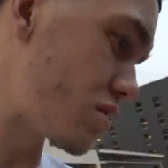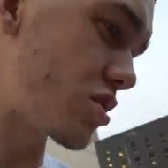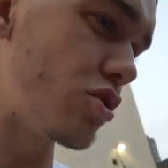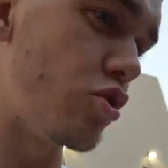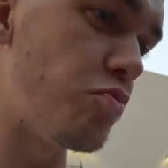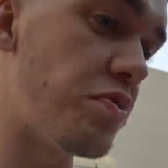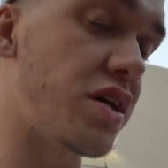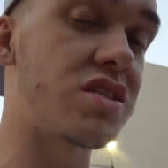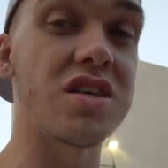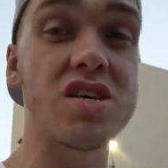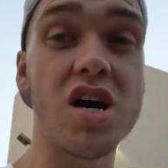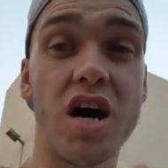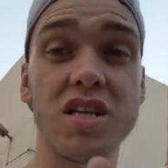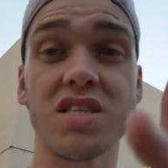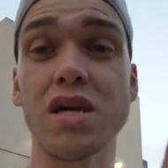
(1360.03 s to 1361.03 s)
some of the new bits. And
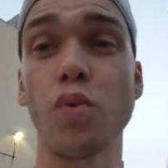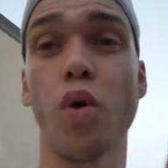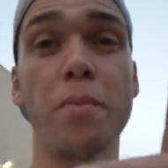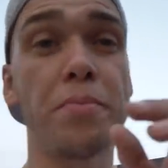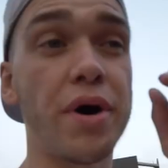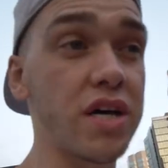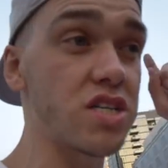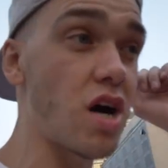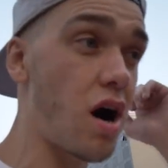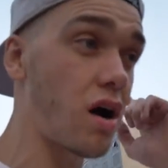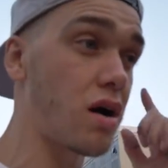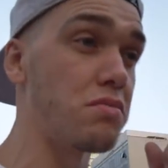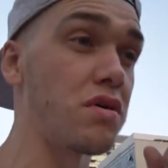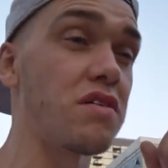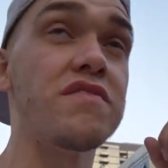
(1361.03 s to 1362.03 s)
the RT1 bikes
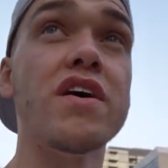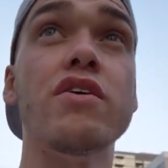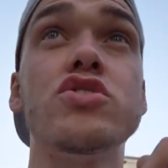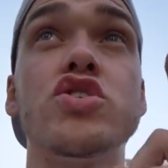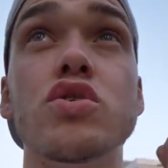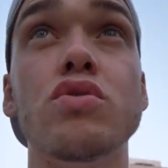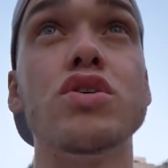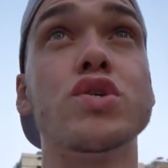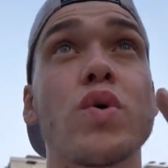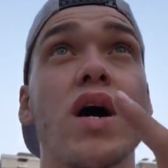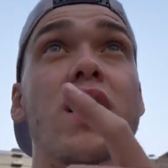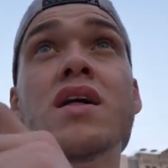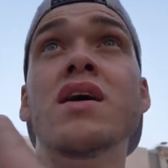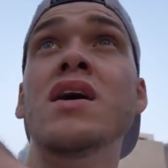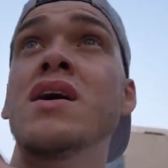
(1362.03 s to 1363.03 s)
are coming very soon as well.